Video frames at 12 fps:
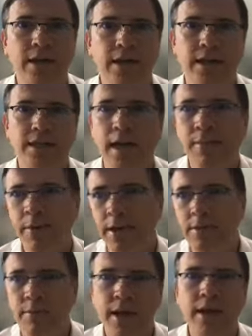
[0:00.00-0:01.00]
In the same way as
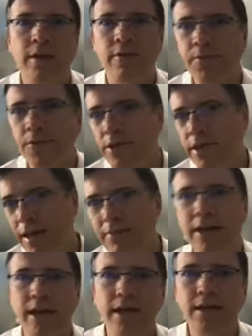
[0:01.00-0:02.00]
a man can refuse to give a
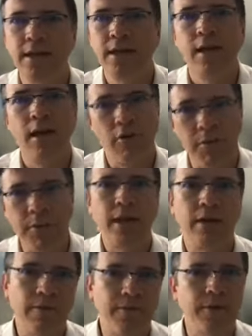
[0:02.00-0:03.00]
get, a woman
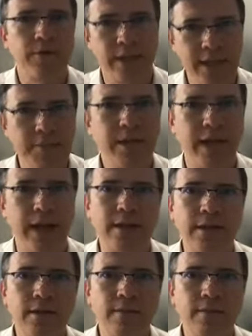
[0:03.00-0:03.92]
can refuse to accept a get.